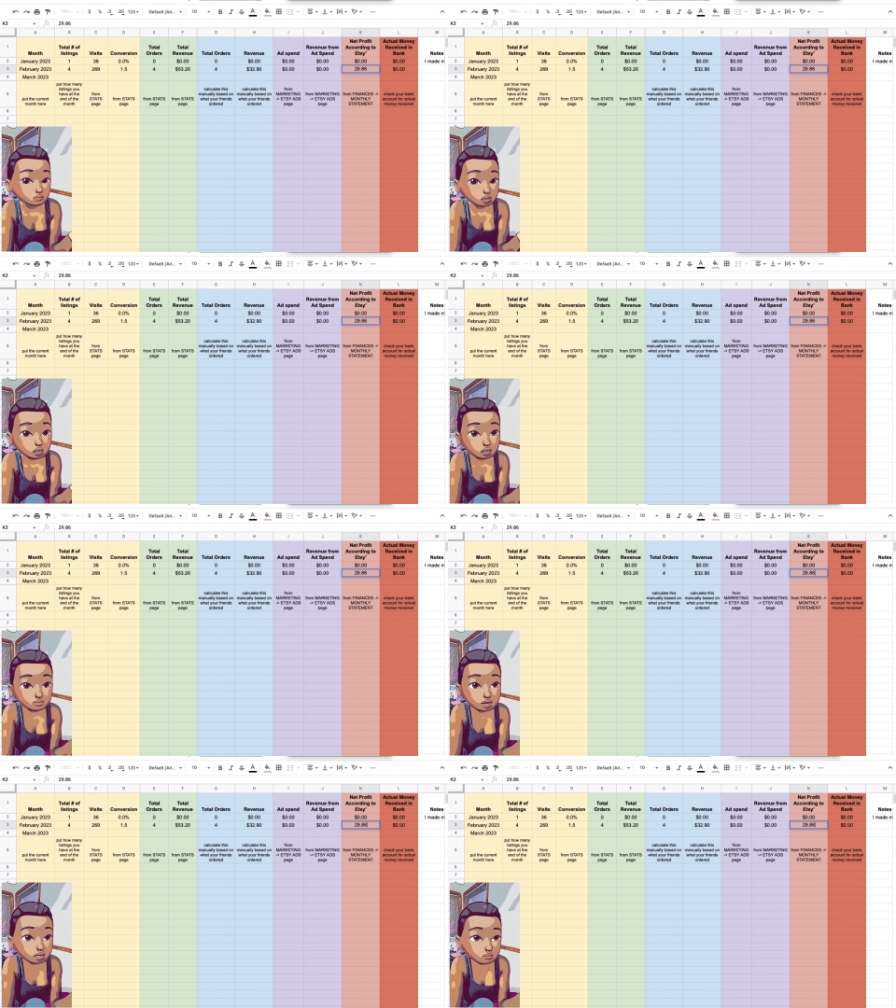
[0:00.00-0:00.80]
This is
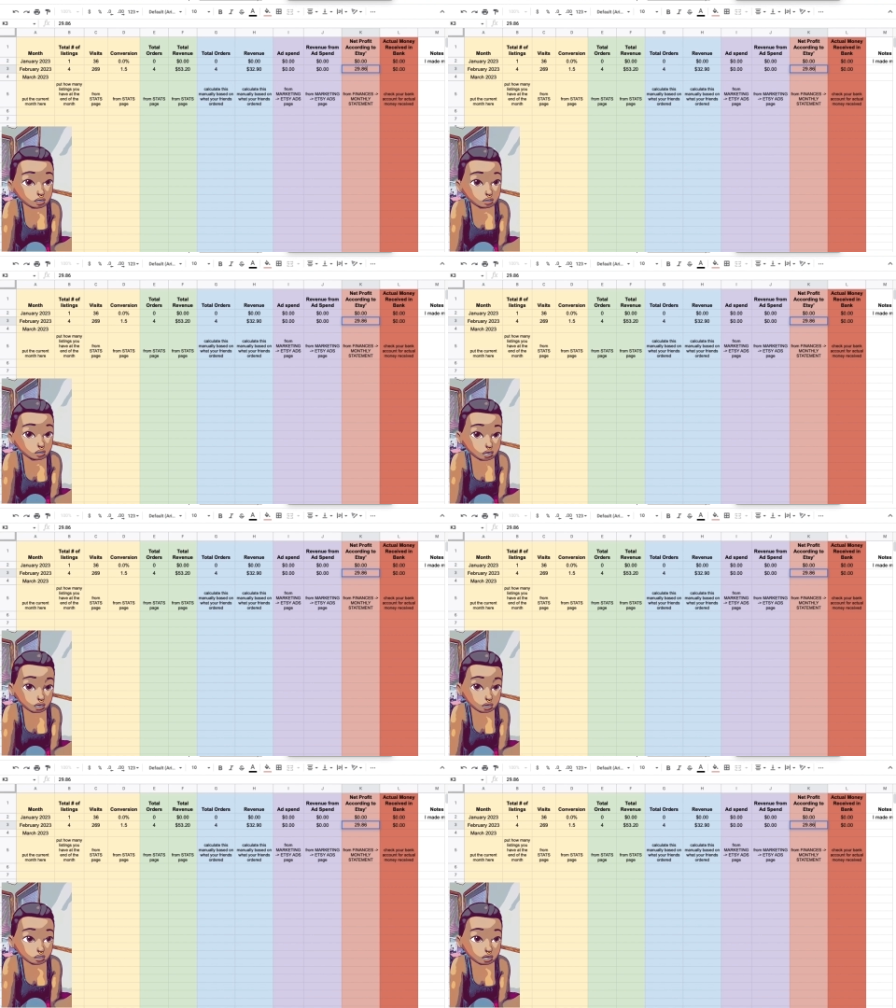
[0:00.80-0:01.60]
pretty much
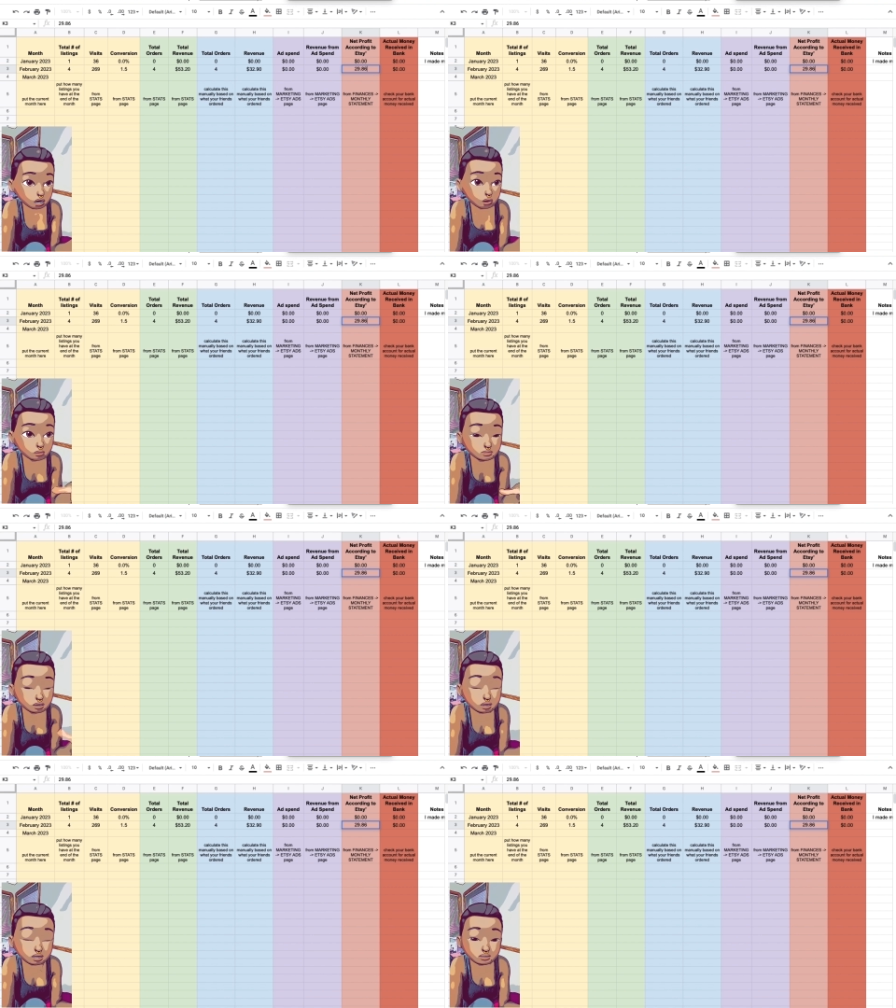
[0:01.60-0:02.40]
it.
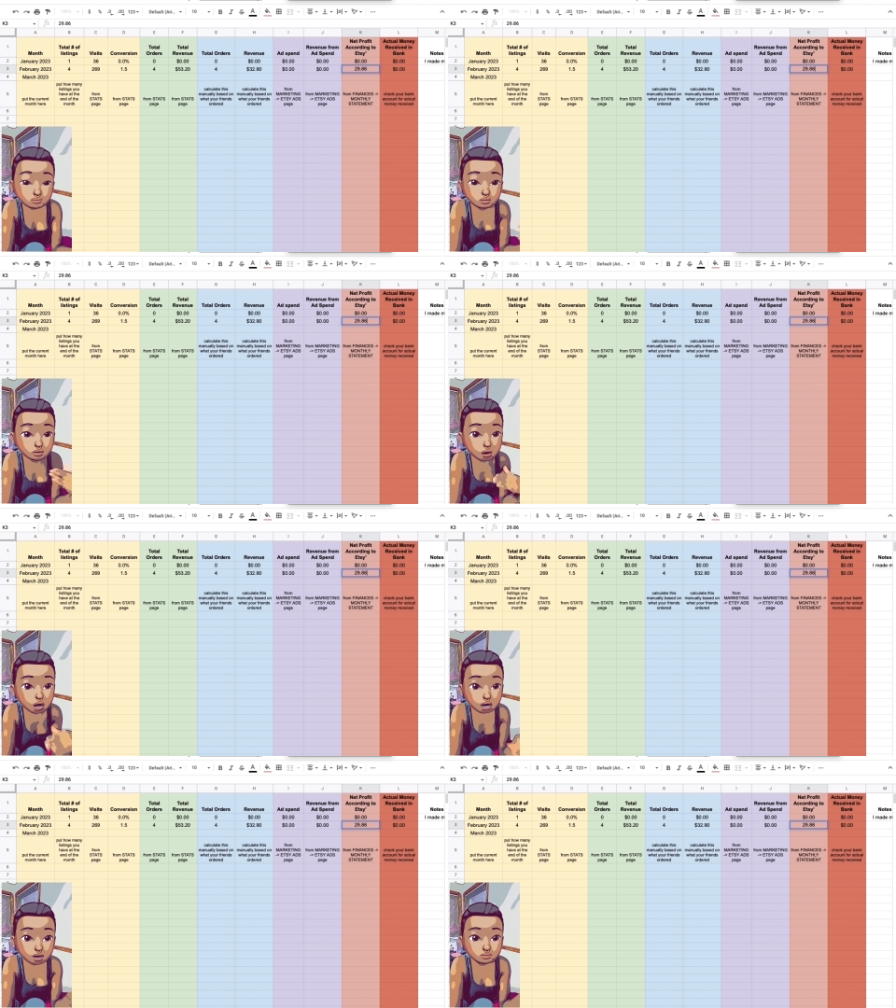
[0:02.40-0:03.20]
Hopefully next video
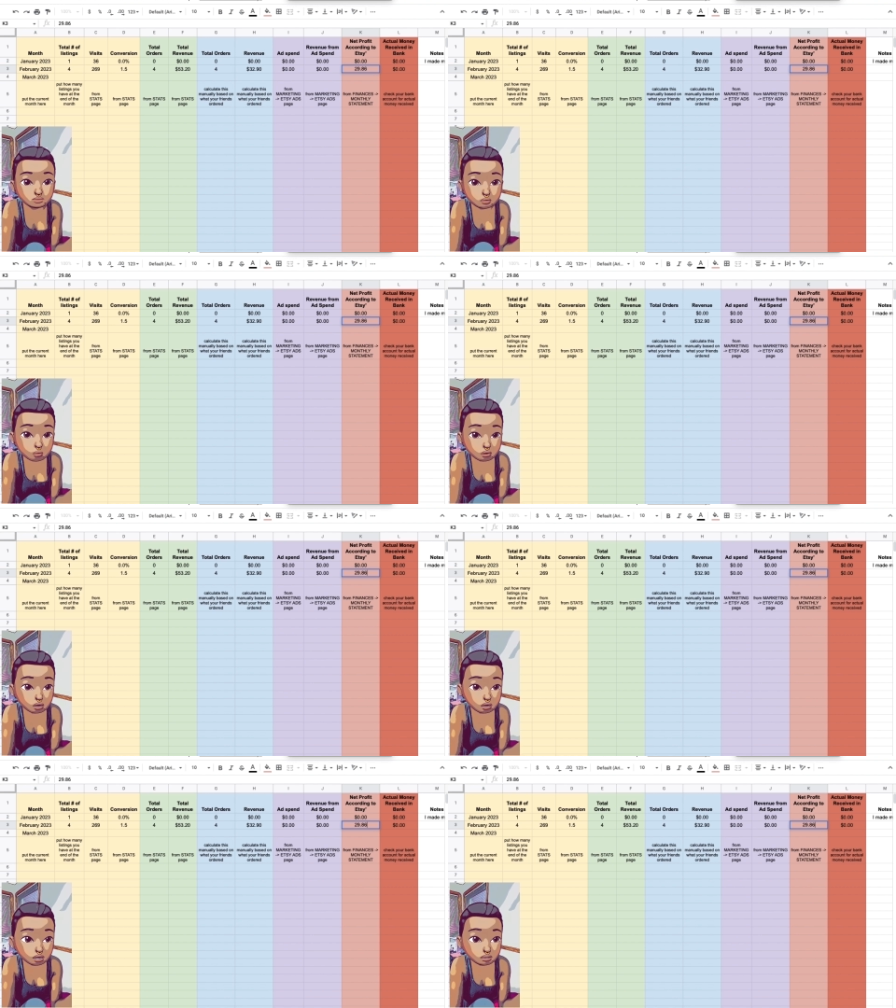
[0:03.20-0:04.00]
I have
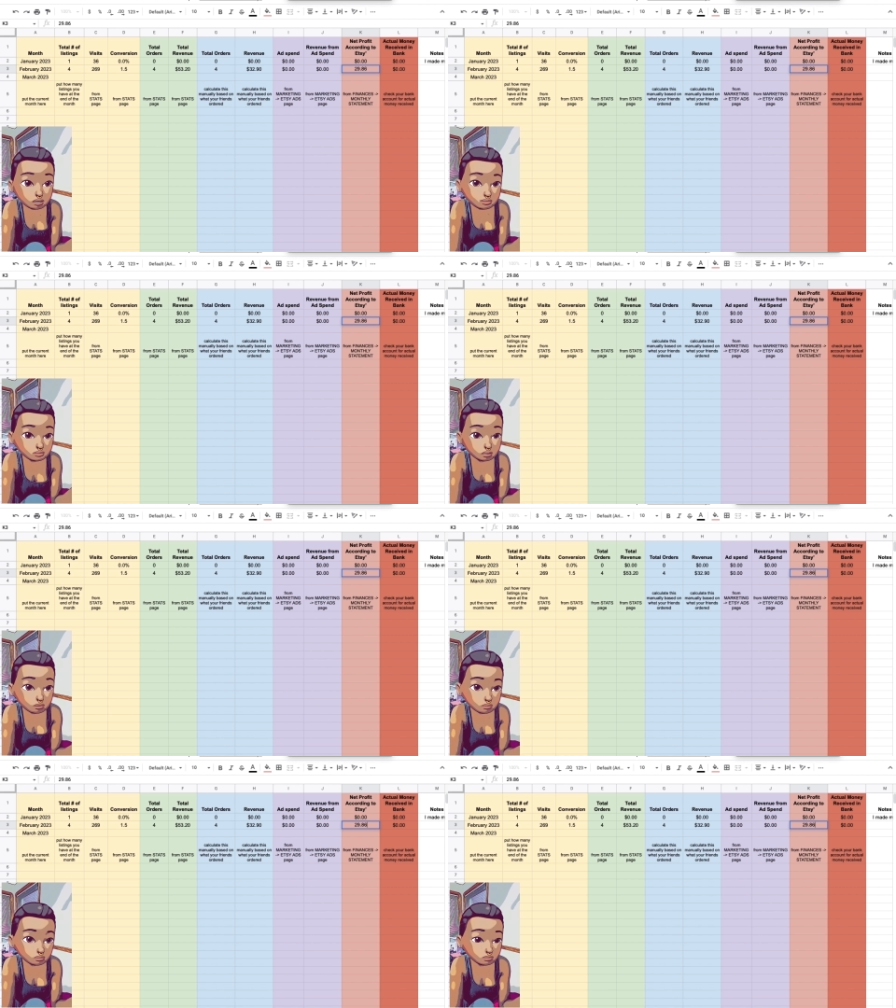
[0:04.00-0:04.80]
more in-depth
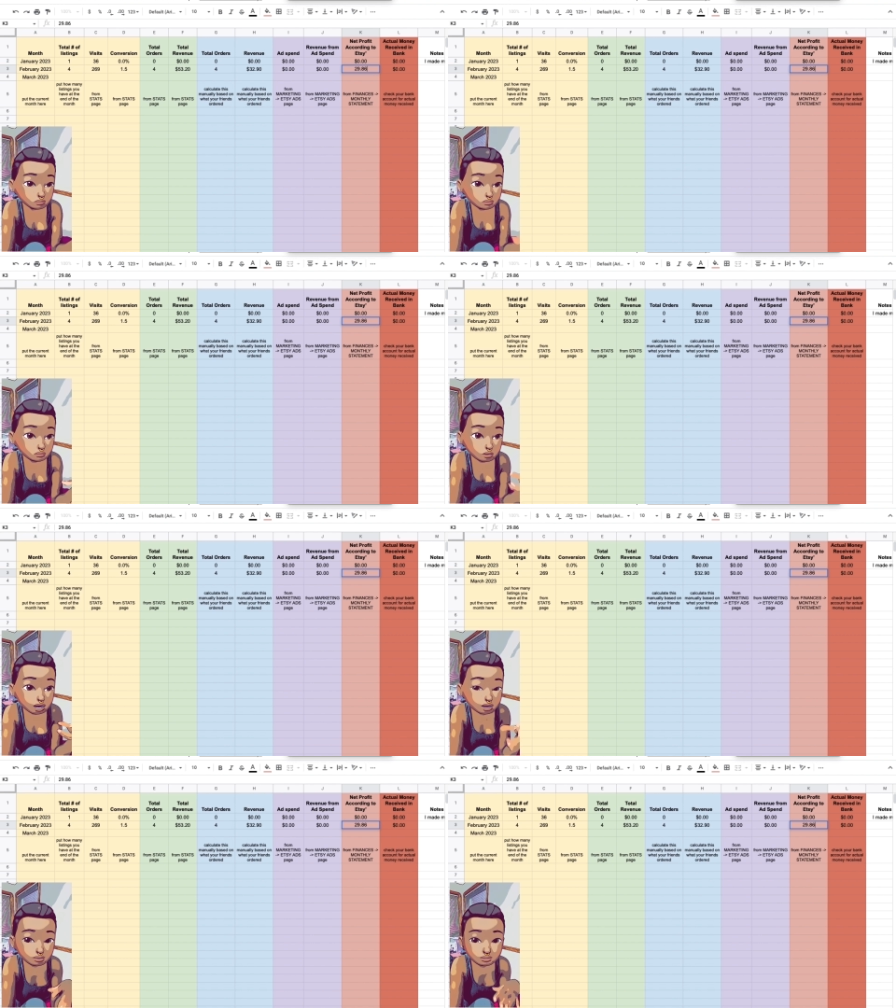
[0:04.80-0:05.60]
numbers and
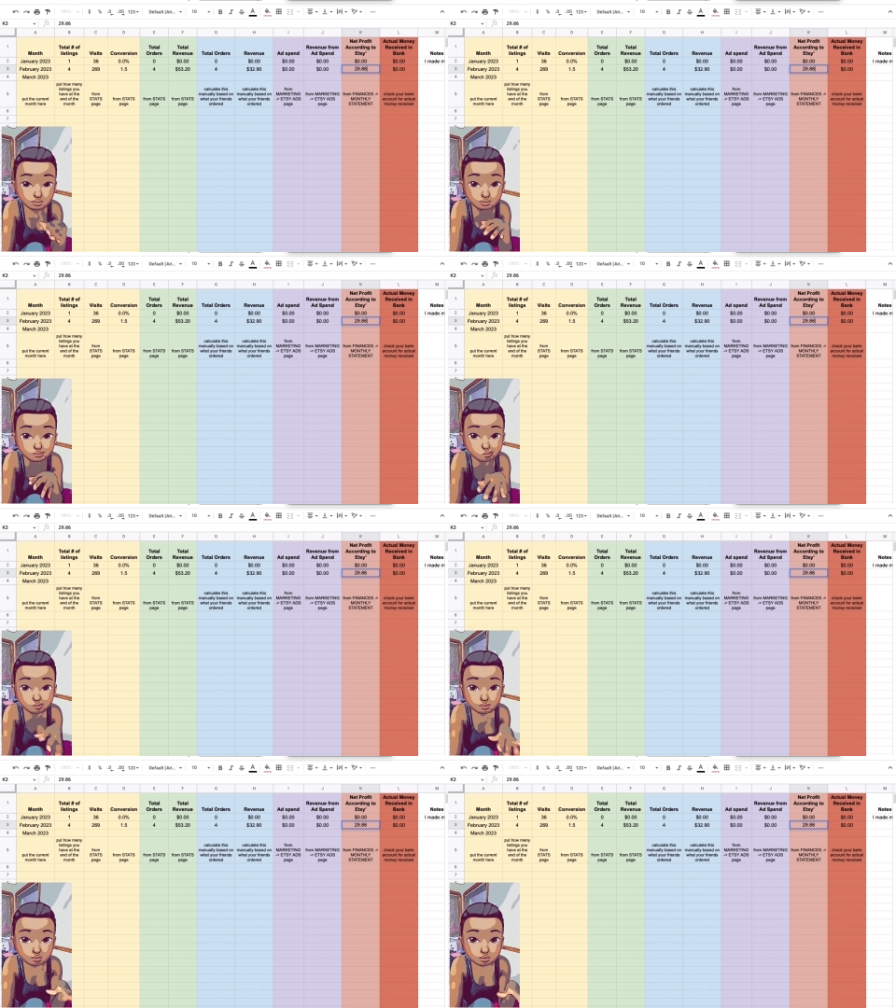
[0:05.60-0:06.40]
math and
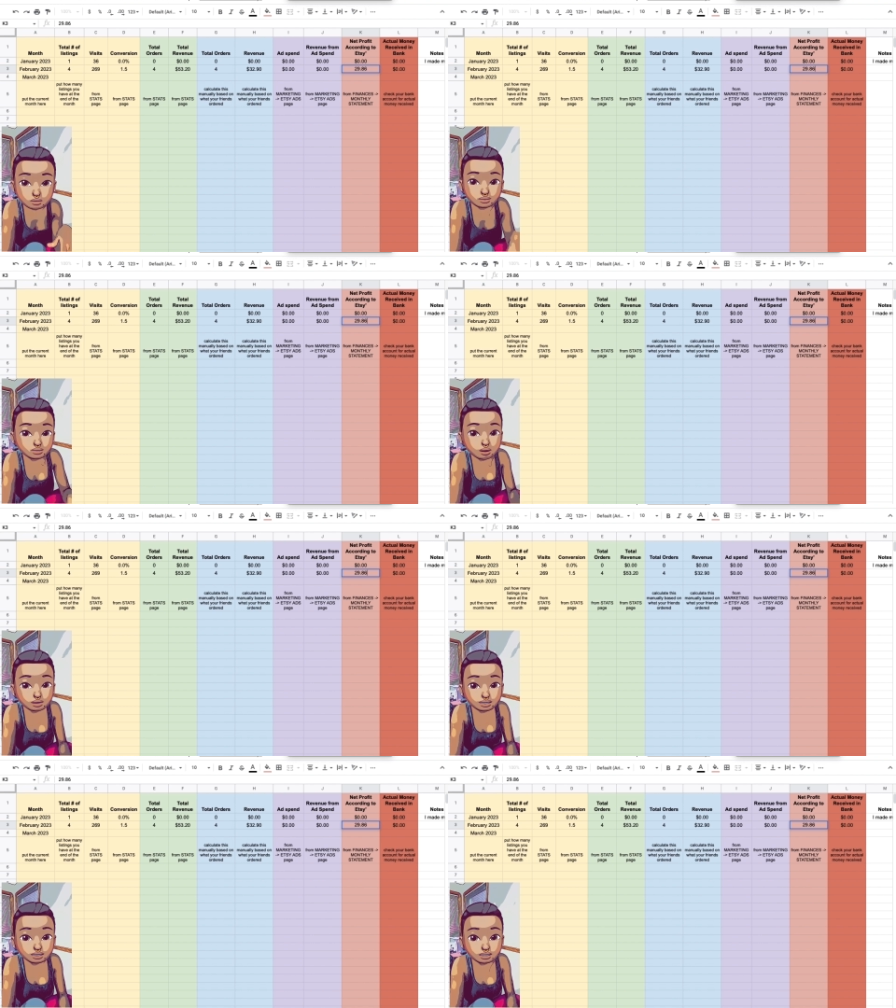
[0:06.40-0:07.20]

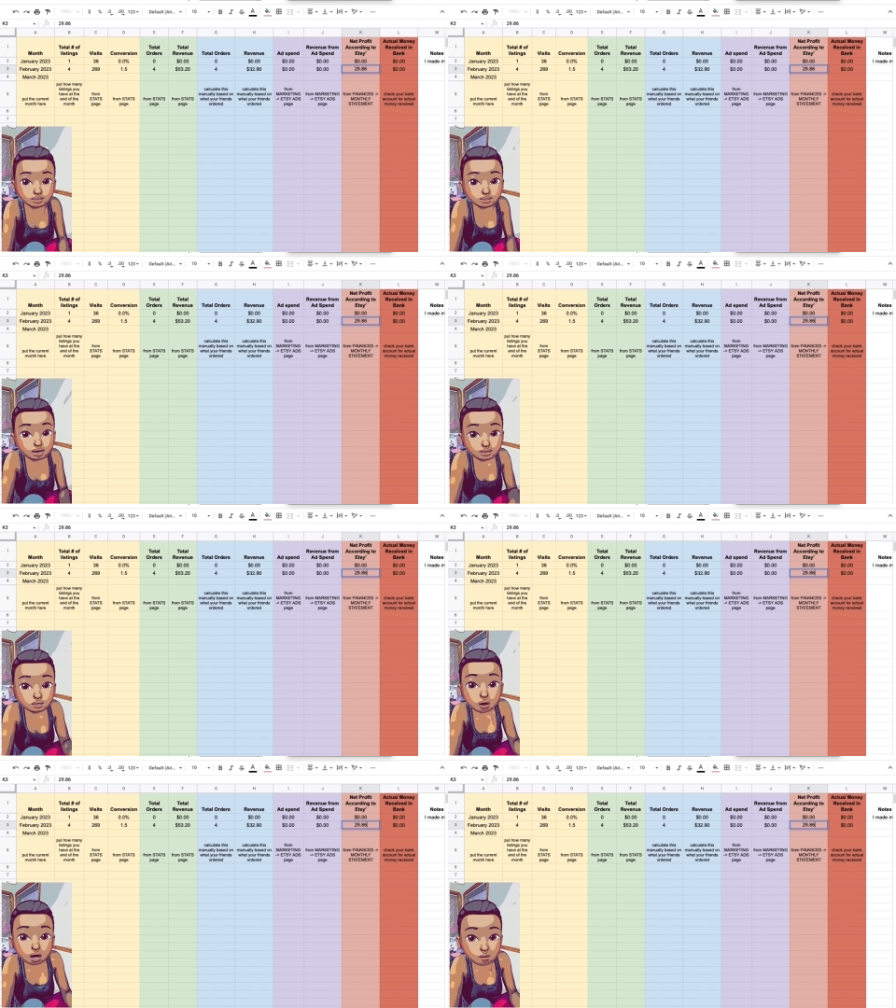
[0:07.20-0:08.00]
to
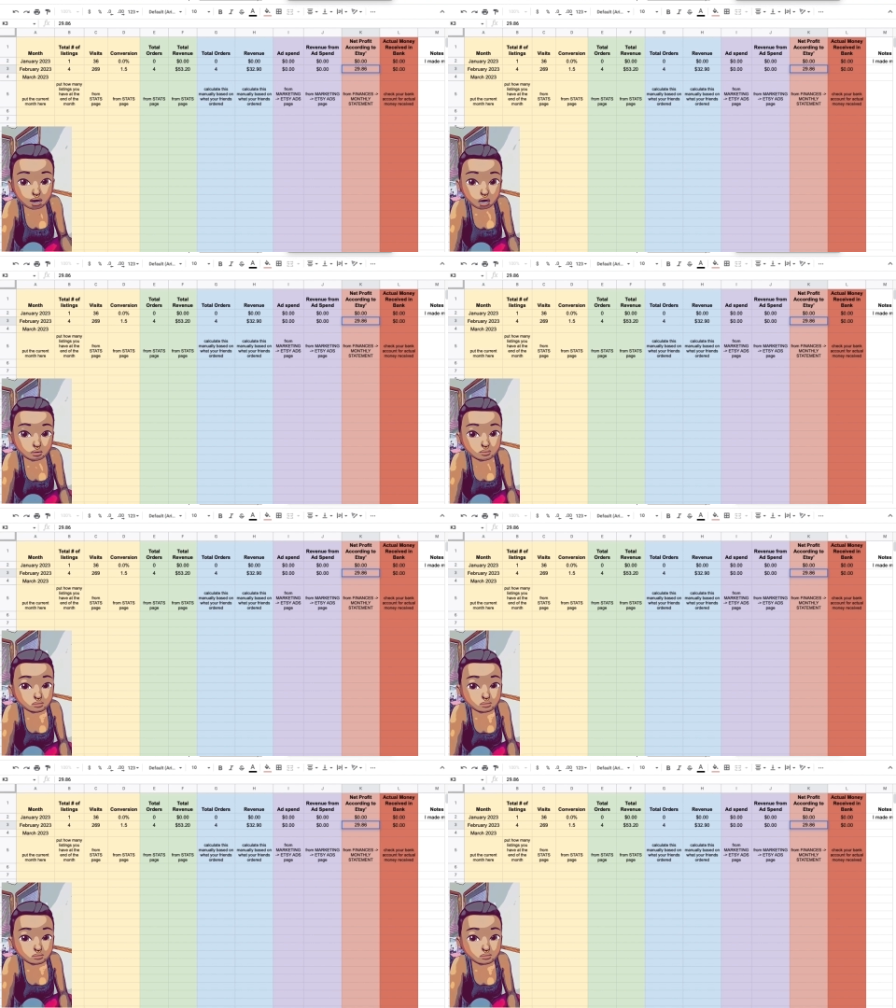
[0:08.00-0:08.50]
talk about.